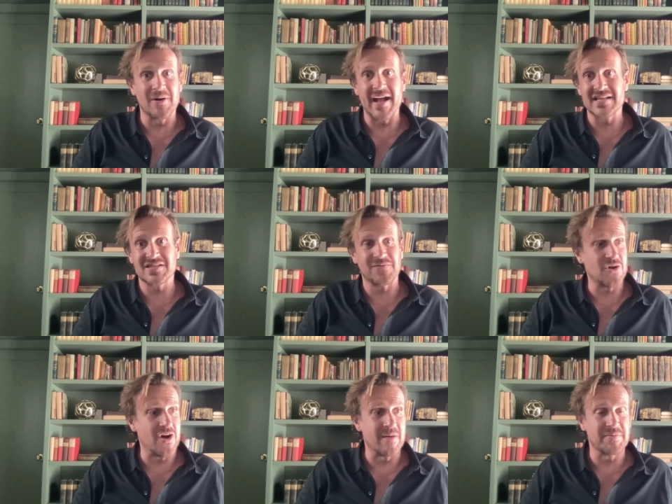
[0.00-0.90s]
or asked
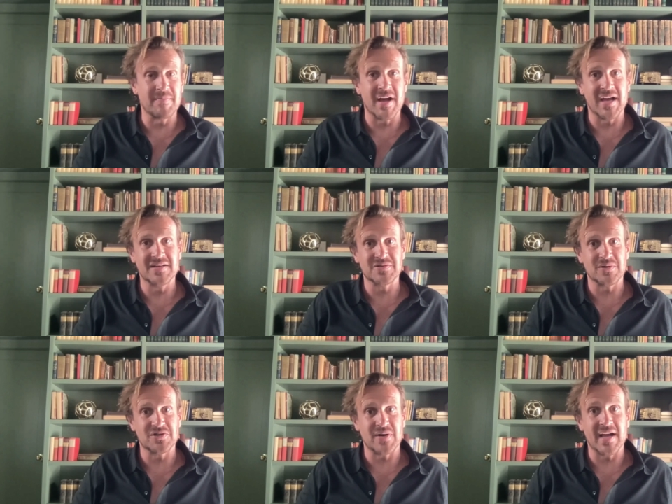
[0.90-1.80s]
for compromise
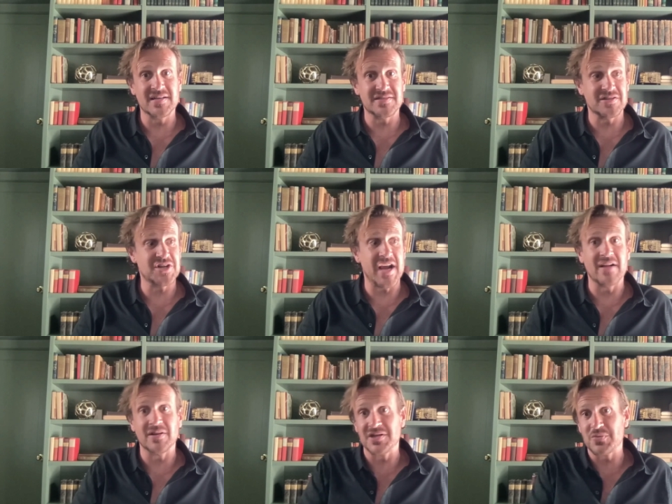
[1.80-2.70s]
or tried to
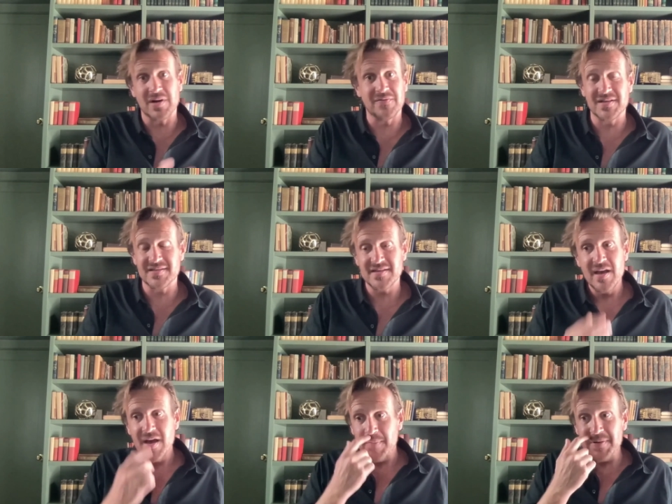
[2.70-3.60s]
challenge one of
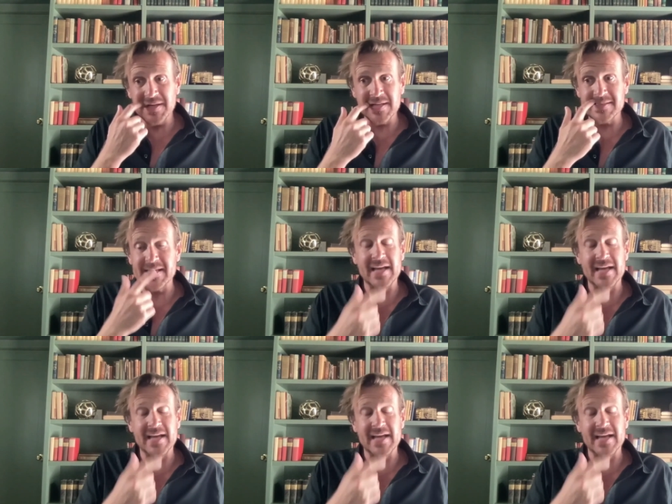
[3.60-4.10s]
his opinions,